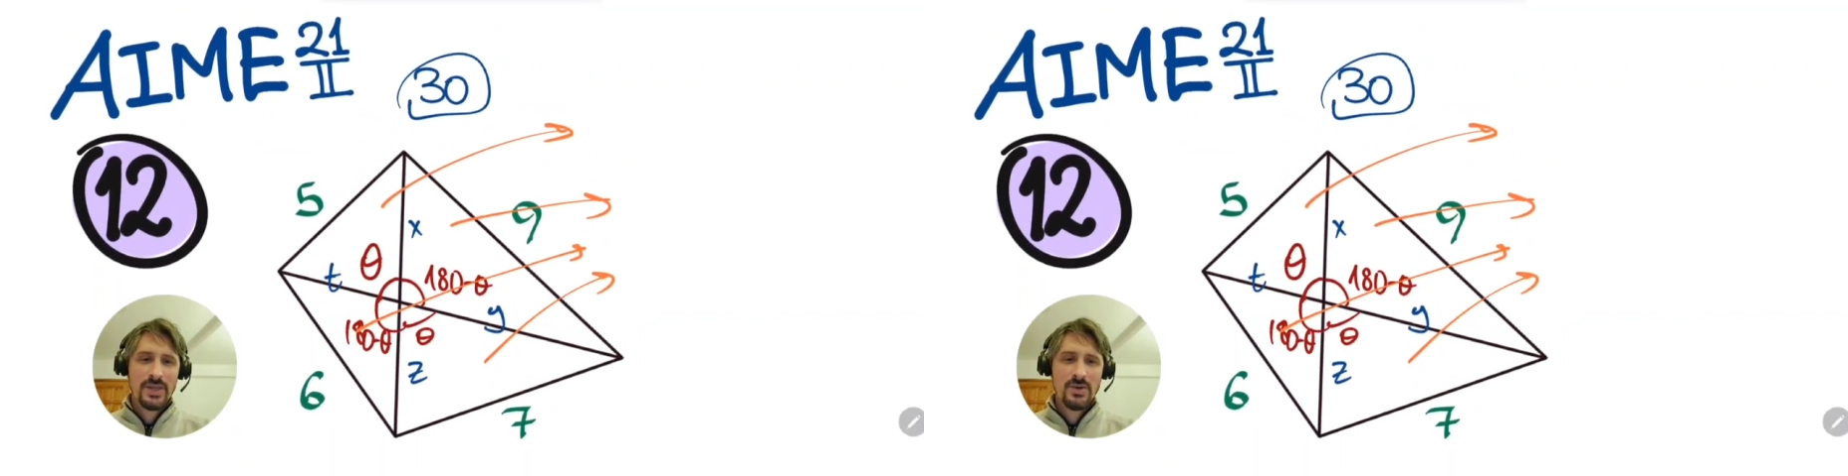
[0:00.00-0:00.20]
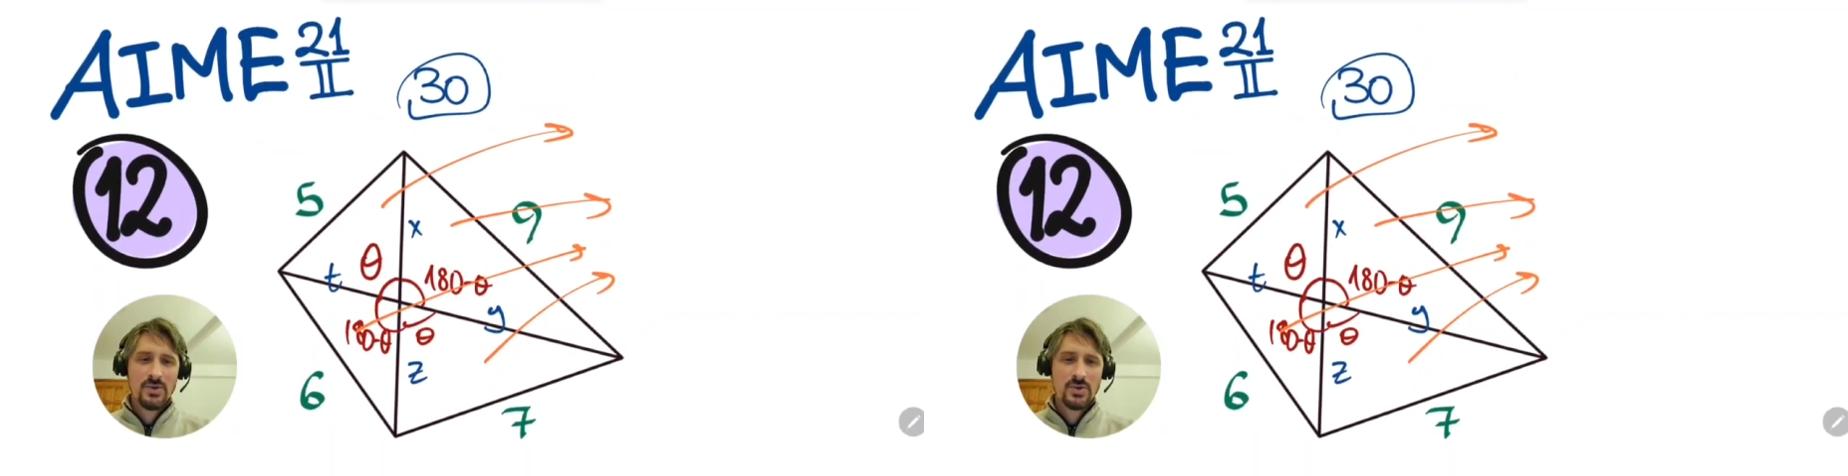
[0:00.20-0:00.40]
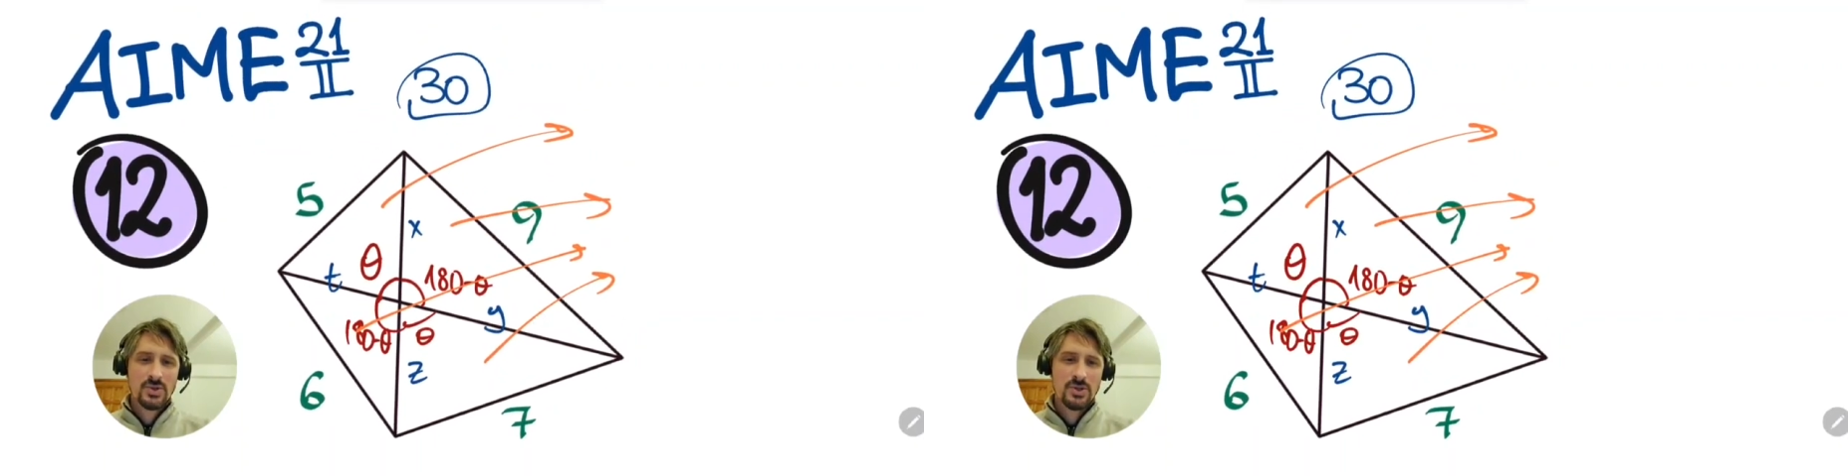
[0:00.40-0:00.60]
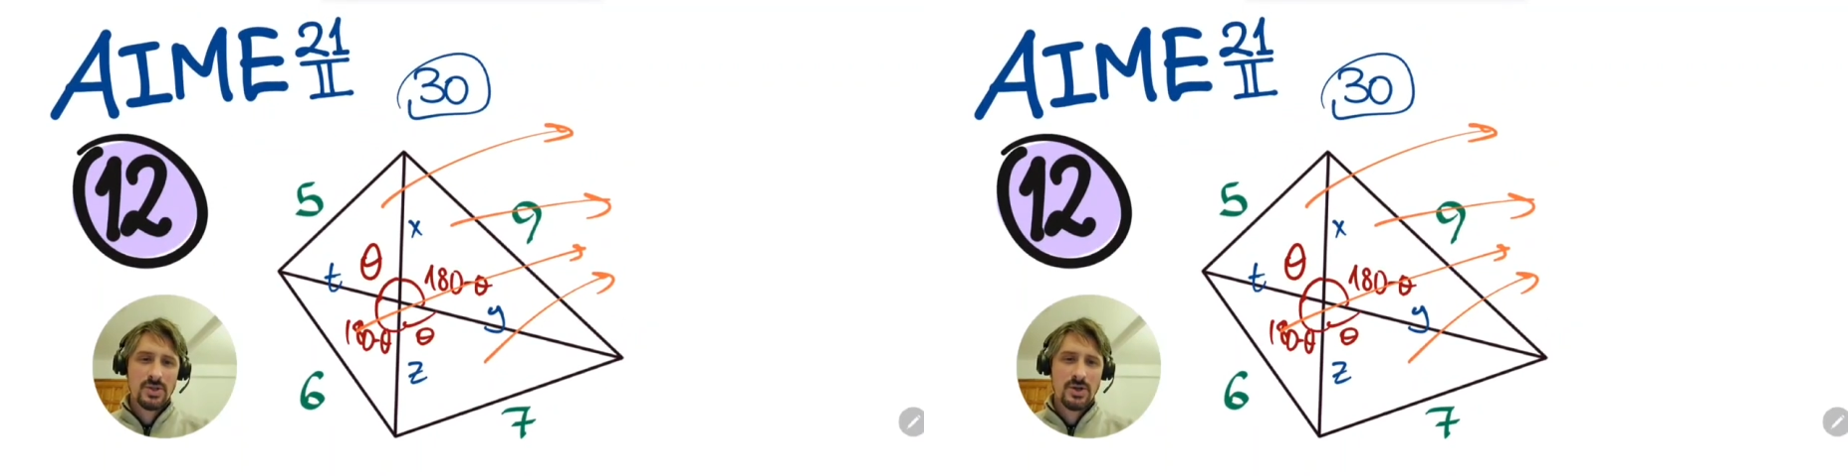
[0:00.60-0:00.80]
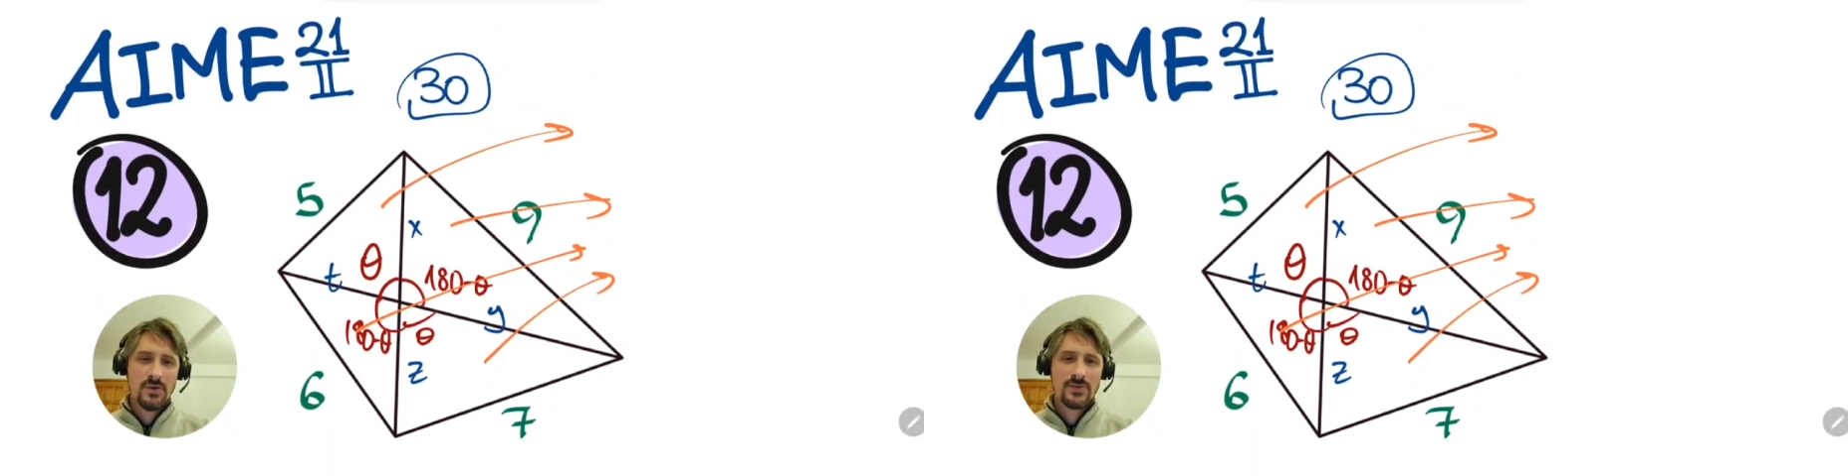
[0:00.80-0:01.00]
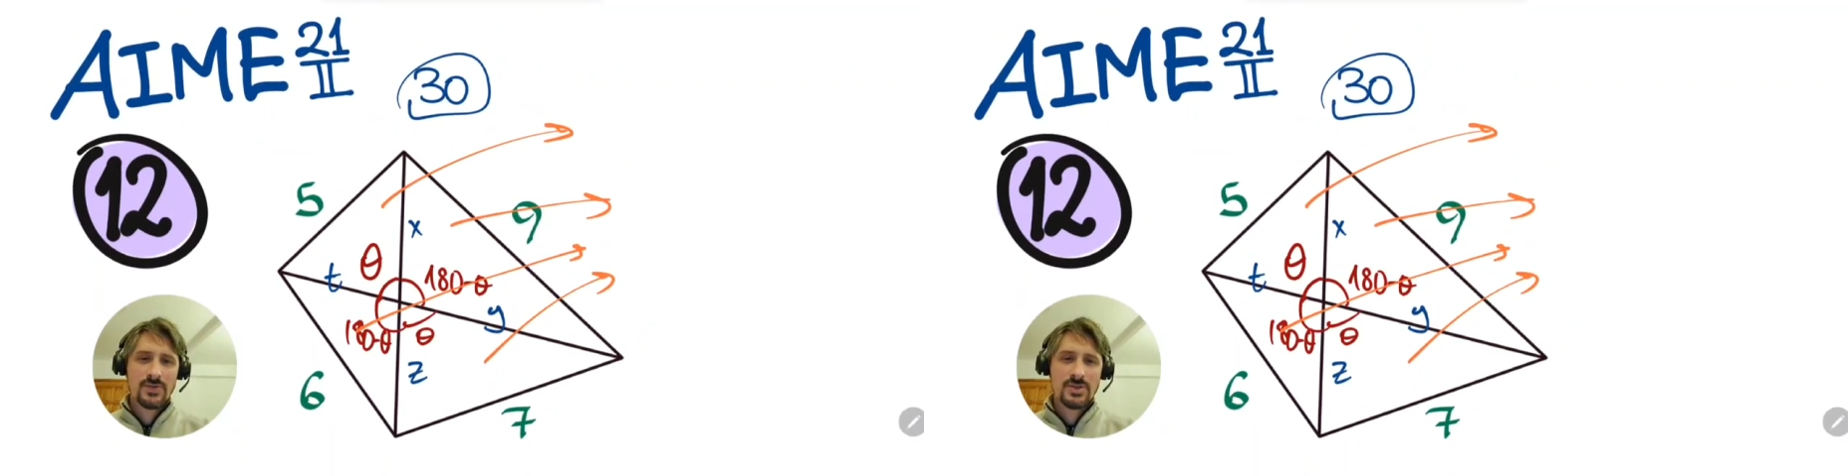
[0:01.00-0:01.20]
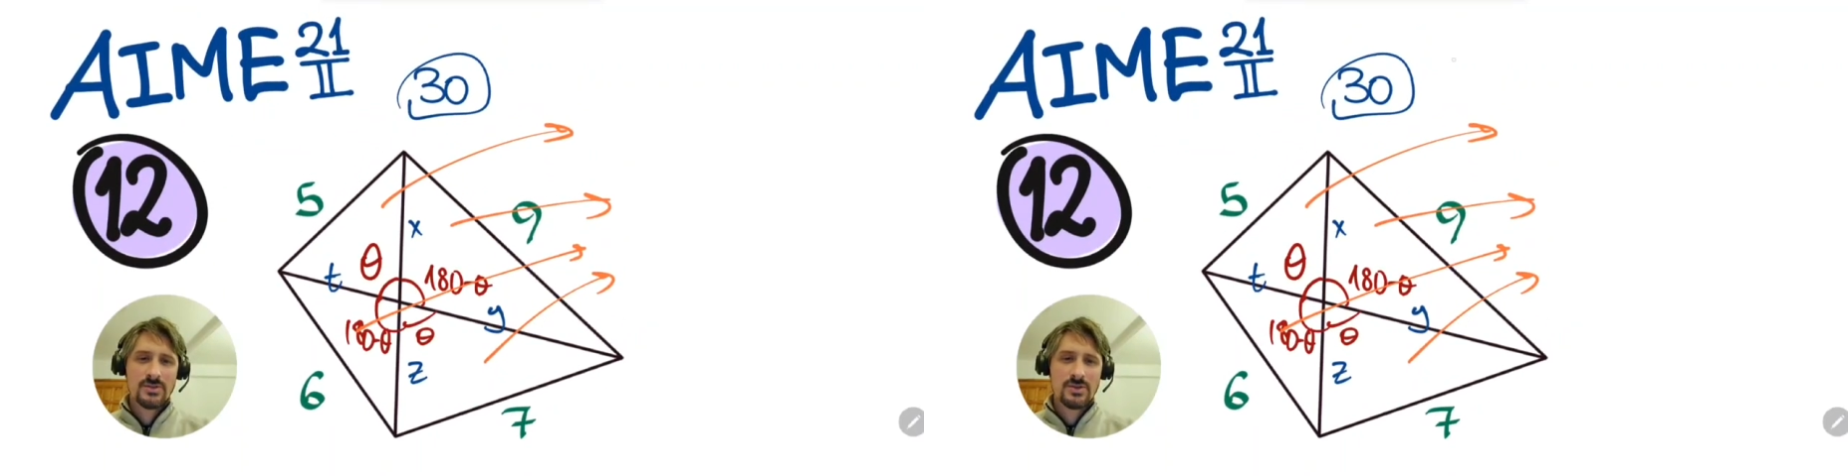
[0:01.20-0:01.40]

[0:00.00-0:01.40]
I use the law of